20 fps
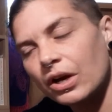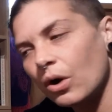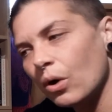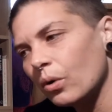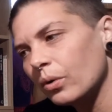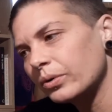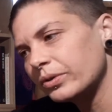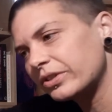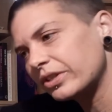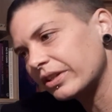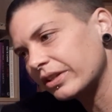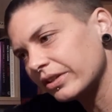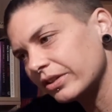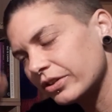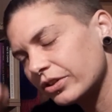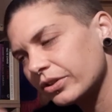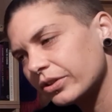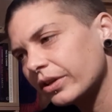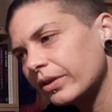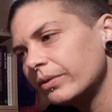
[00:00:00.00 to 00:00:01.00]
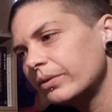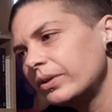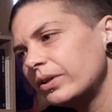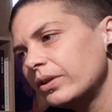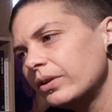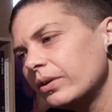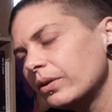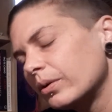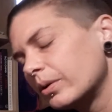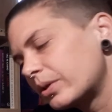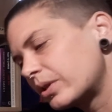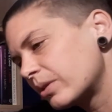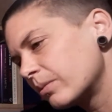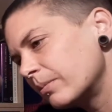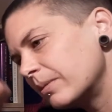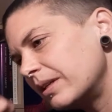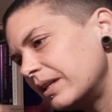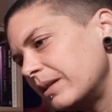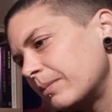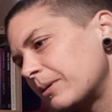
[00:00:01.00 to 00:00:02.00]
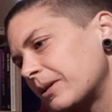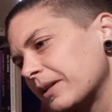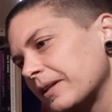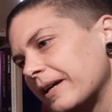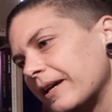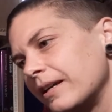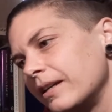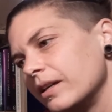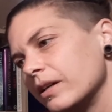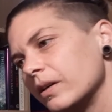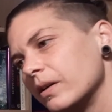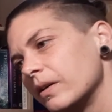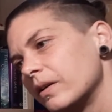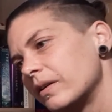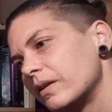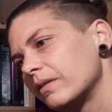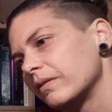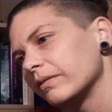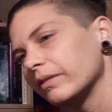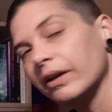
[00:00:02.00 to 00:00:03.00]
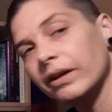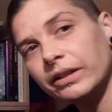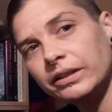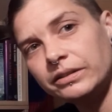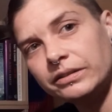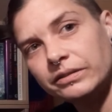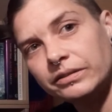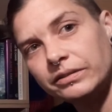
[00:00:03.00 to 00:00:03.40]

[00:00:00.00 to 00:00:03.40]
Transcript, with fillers: or to control you or to manipulate you, right?